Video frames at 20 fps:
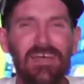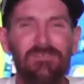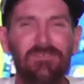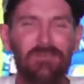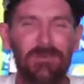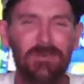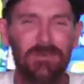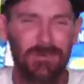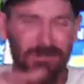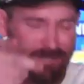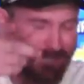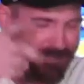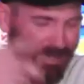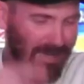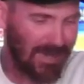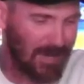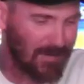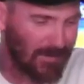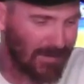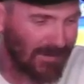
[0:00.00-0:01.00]
a real good
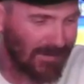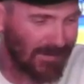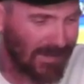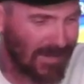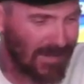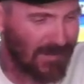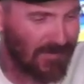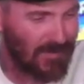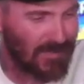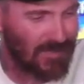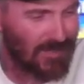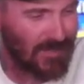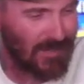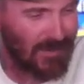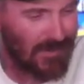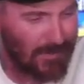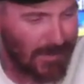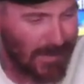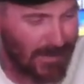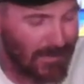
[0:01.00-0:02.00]
time in Atlanta for
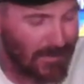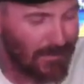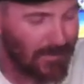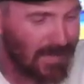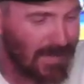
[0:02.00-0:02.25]
sure, man.